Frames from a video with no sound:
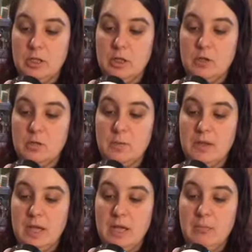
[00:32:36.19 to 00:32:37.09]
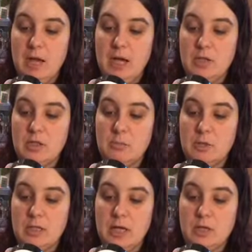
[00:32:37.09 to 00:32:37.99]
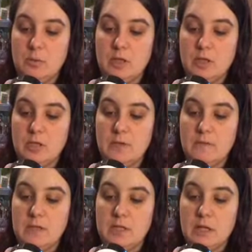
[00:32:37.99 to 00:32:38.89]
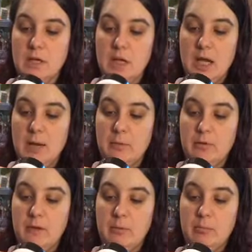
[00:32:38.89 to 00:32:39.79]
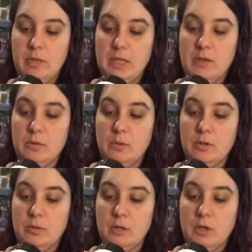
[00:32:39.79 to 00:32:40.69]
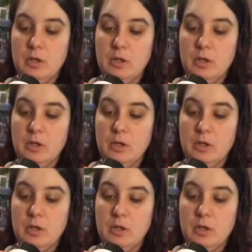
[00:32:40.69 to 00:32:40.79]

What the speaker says: Use with ink mat to protect work surface and prevent bleed through.